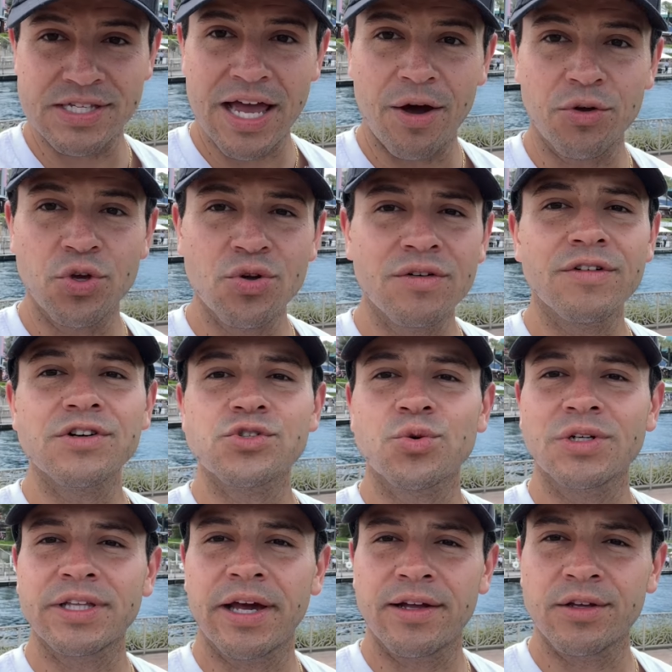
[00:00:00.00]
Now, Universal
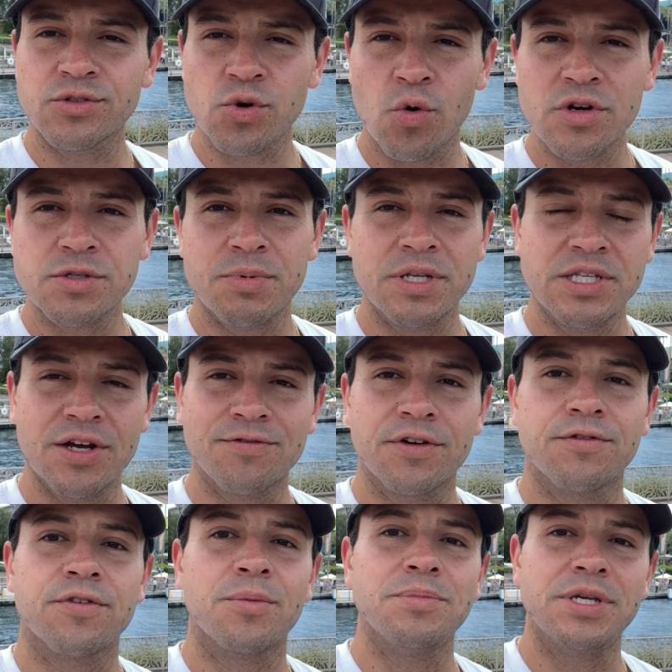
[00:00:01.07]
Orlando has always been
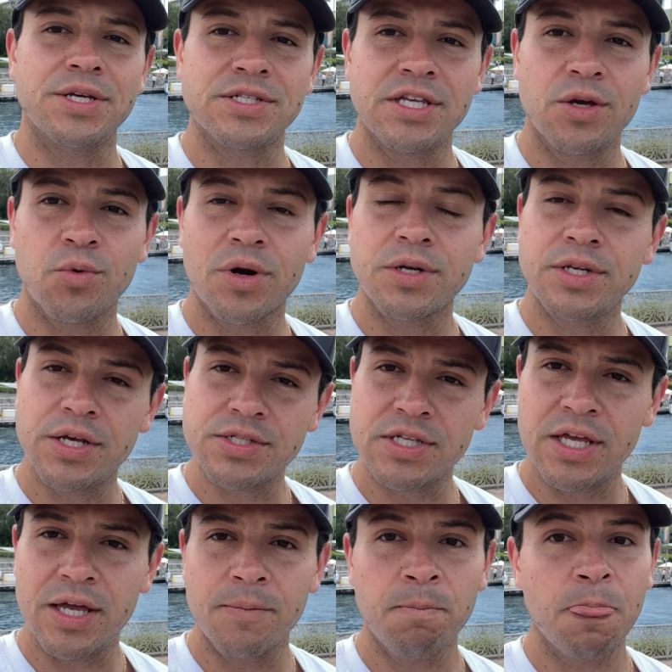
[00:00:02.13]
different from Disney, where
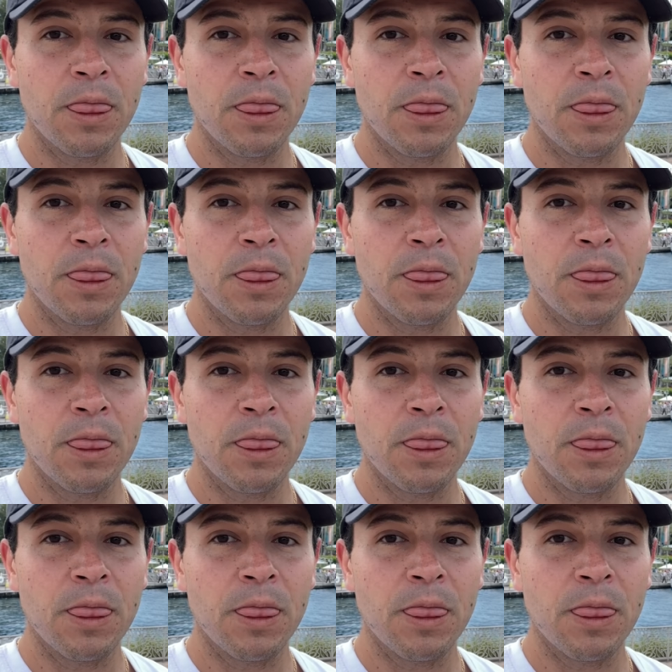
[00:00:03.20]
Disney,